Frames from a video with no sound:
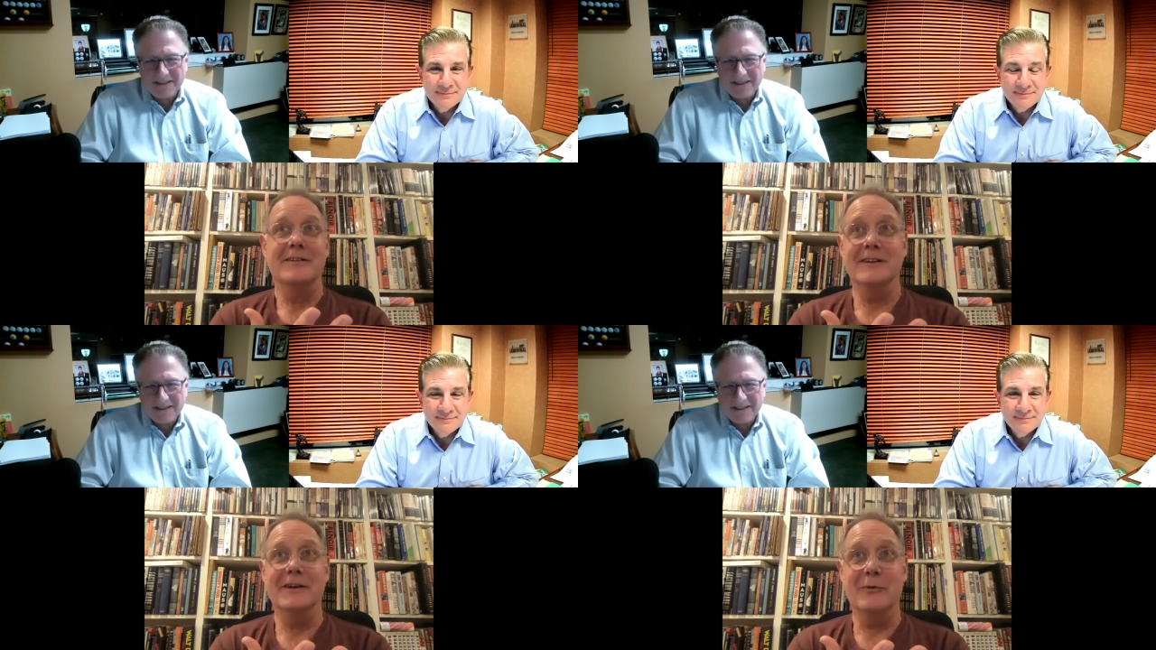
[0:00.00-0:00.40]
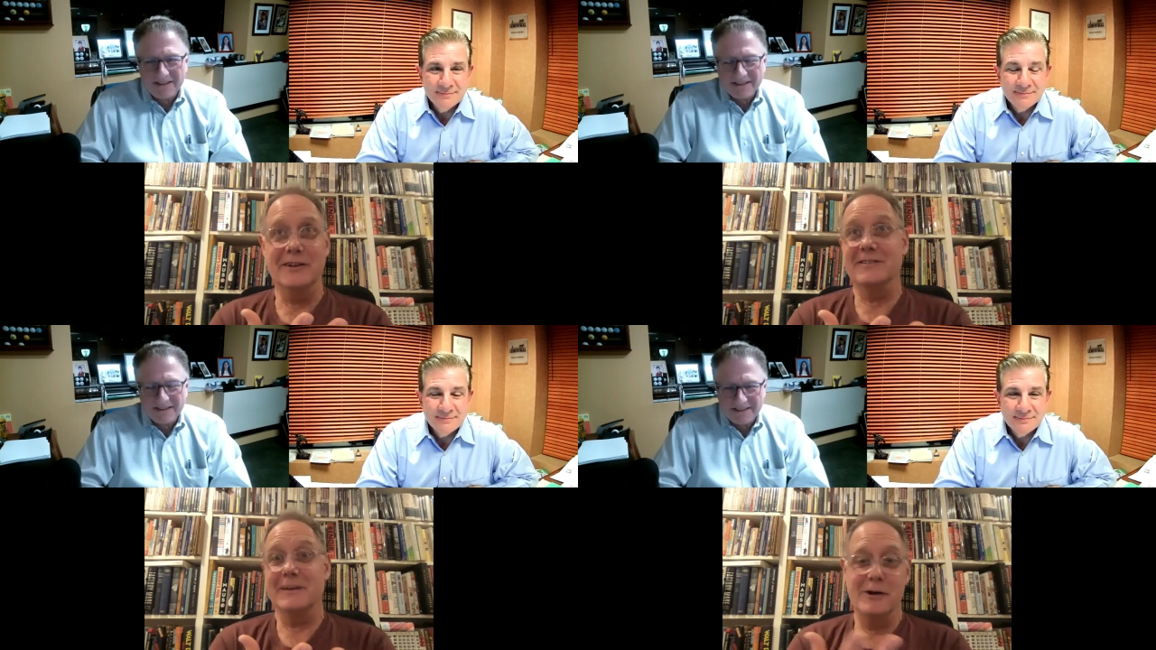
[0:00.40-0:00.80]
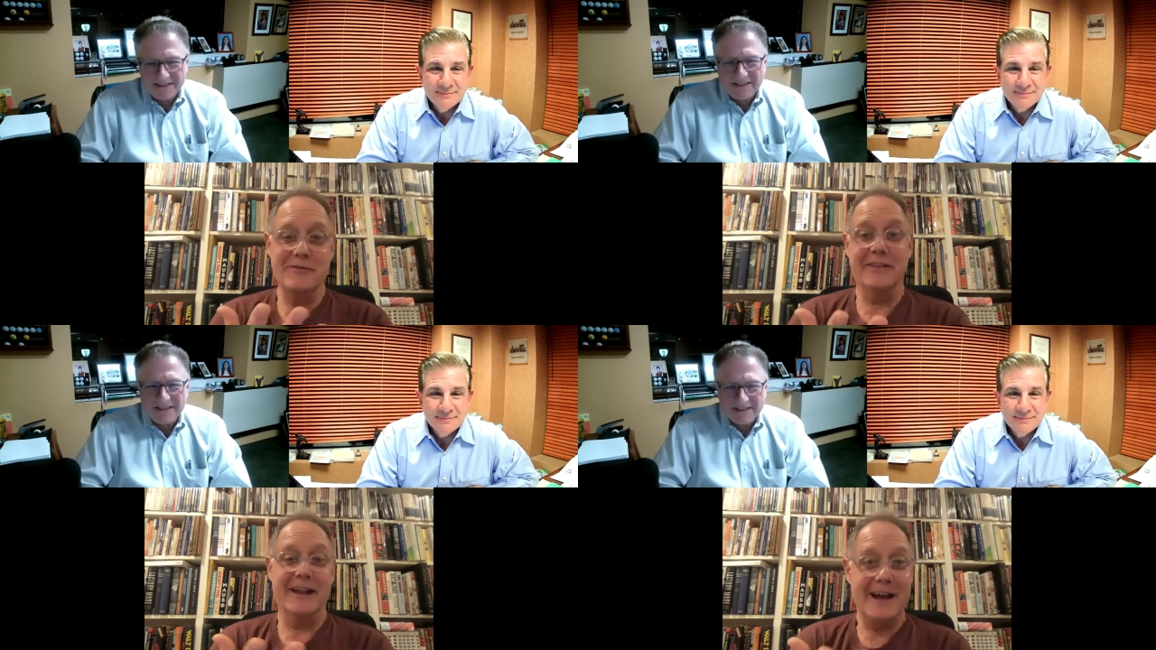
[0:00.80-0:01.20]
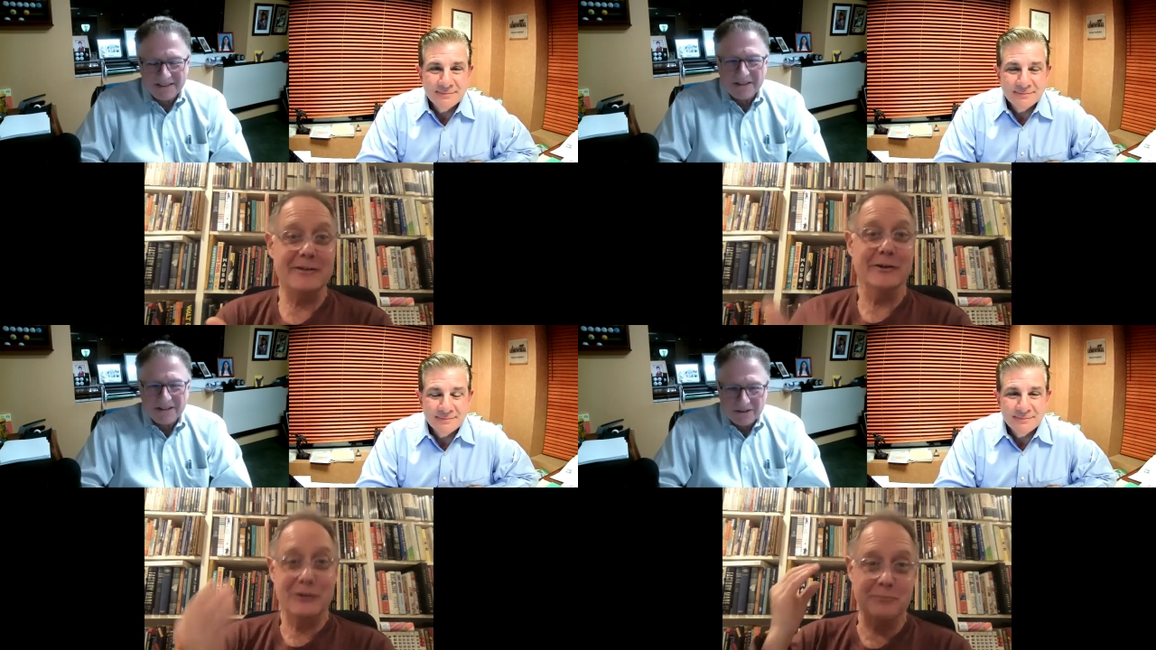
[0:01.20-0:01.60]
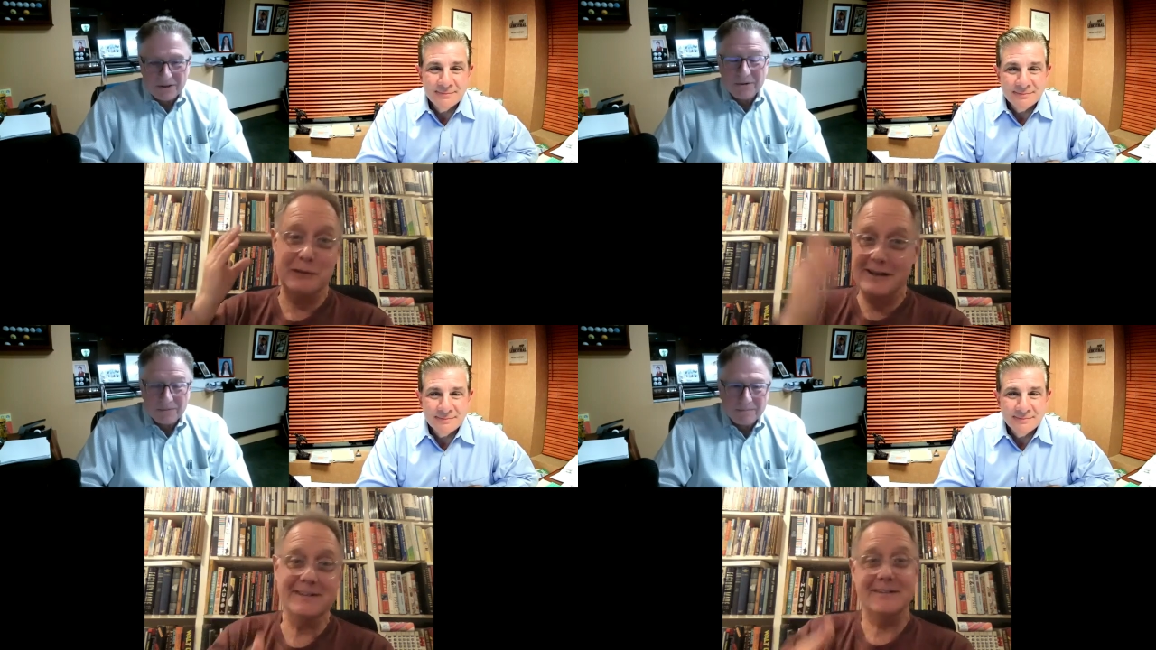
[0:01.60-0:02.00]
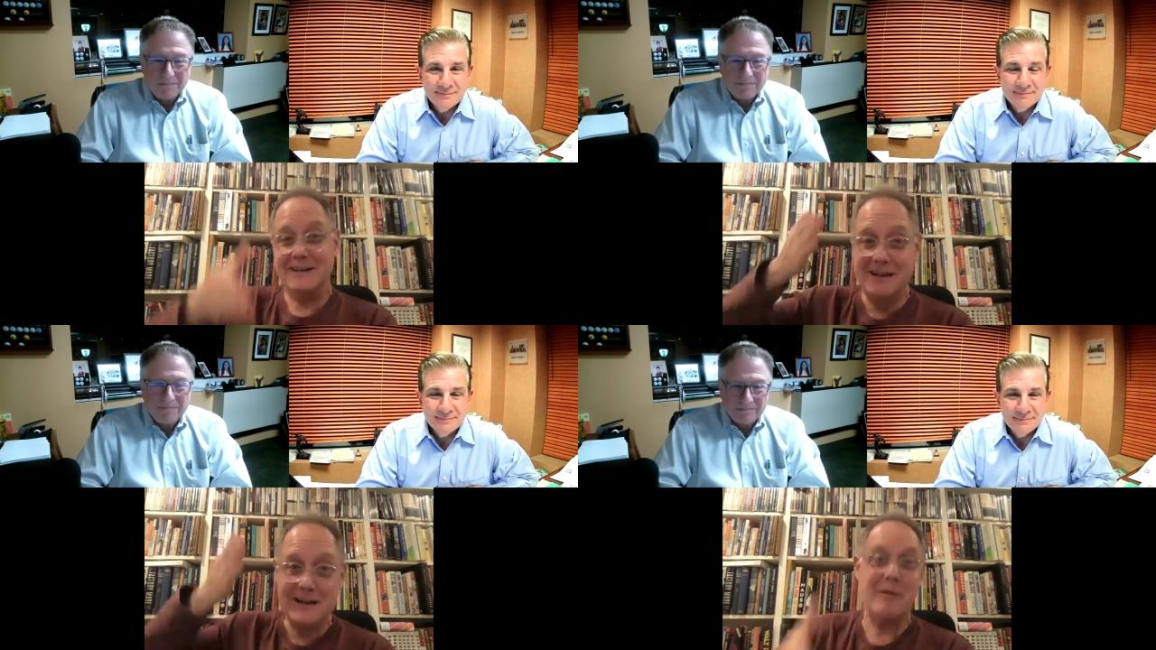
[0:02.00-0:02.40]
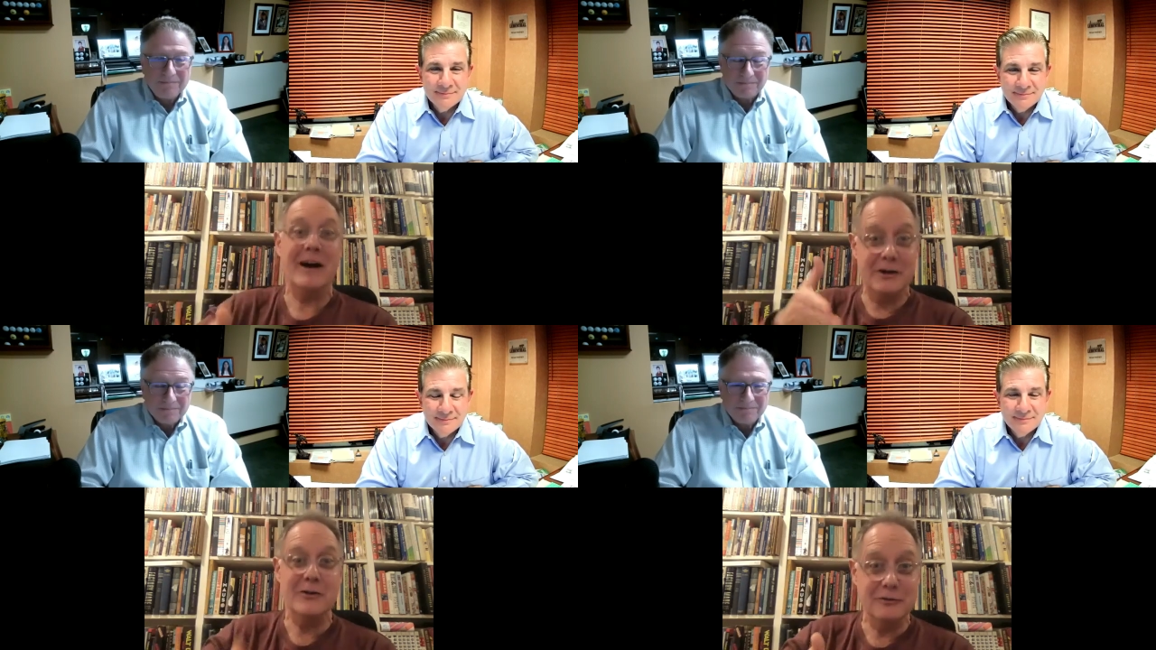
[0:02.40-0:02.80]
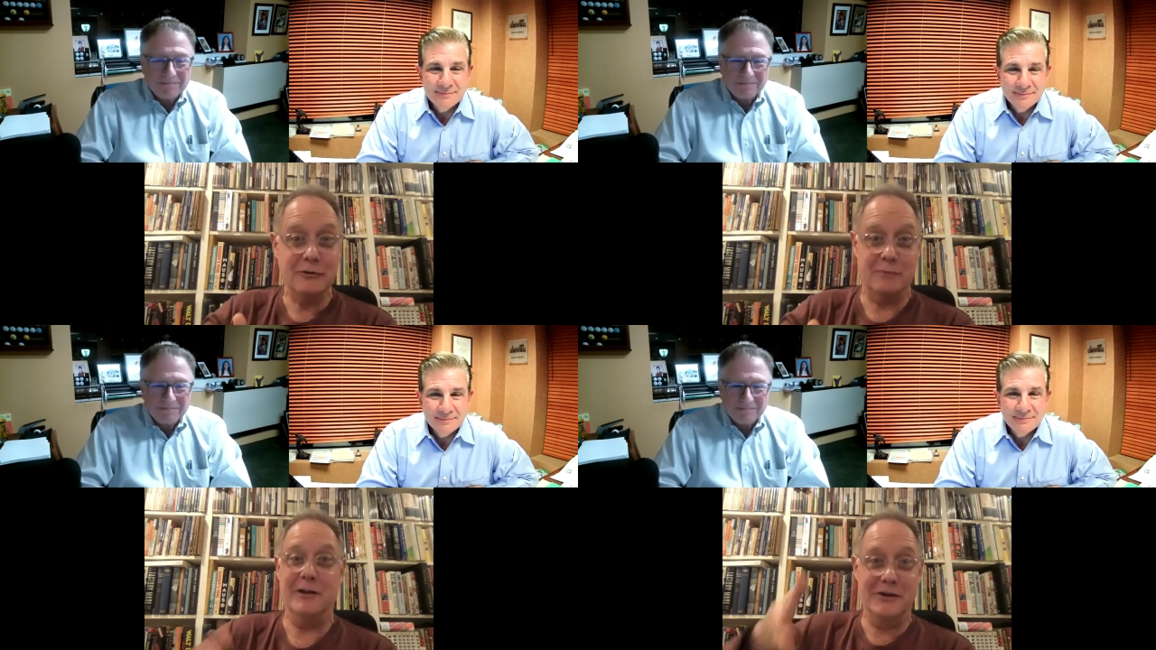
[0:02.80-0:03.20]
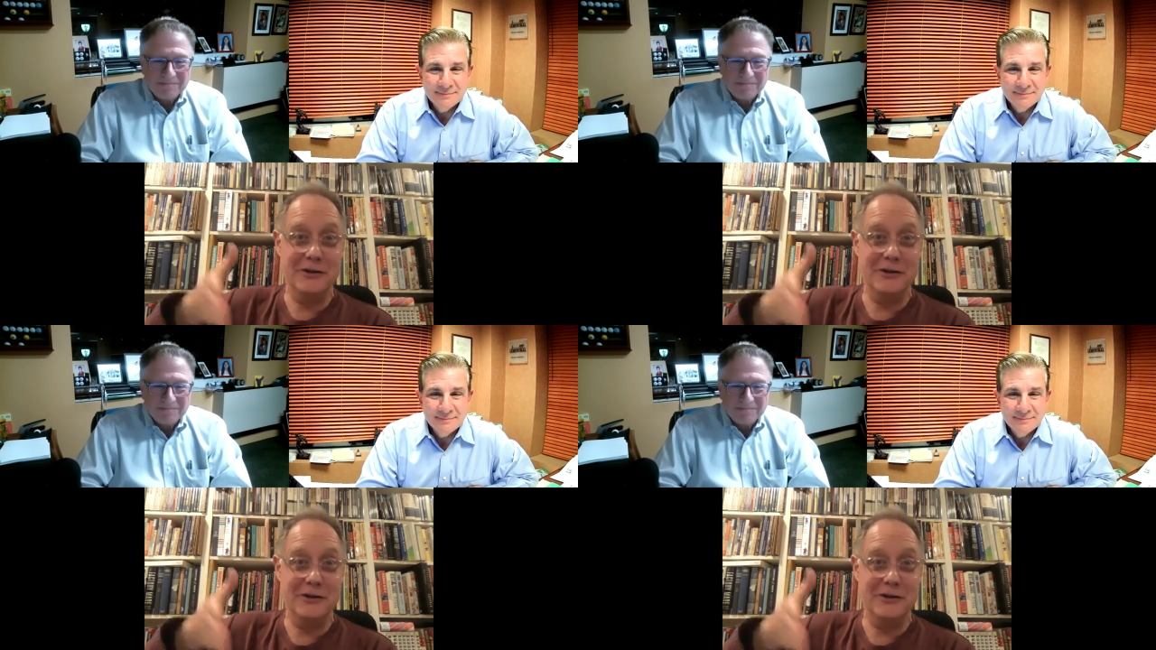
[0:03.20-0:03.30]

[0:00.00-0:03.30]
Speaker 1: you know, which is a movie that actually took place in my newsroom, the